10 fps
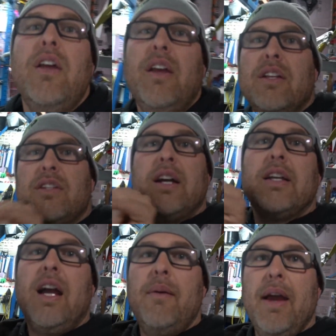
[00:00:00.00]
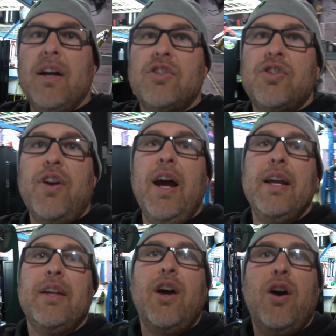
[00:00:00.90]
is I can come out
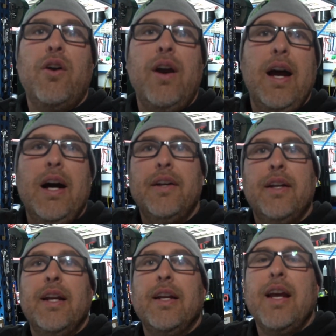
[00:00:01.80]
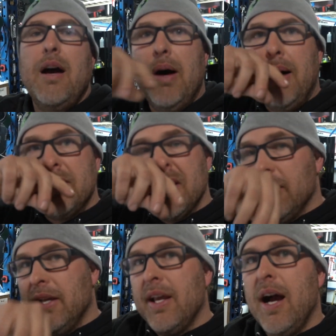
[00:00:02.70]
straight, go around, and then come up to
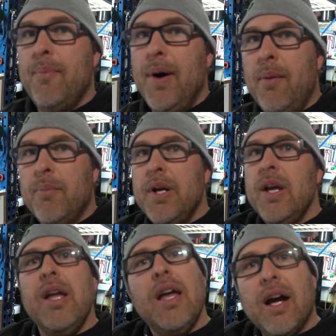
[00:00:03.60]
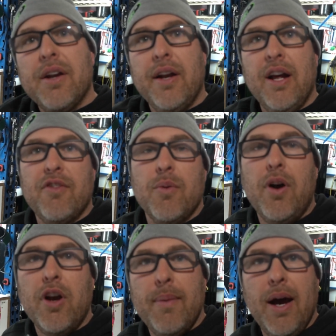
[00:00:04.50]
the pump. I don't have to
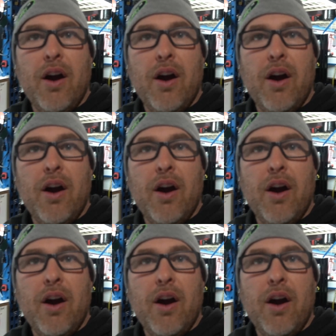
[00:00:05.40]
worry about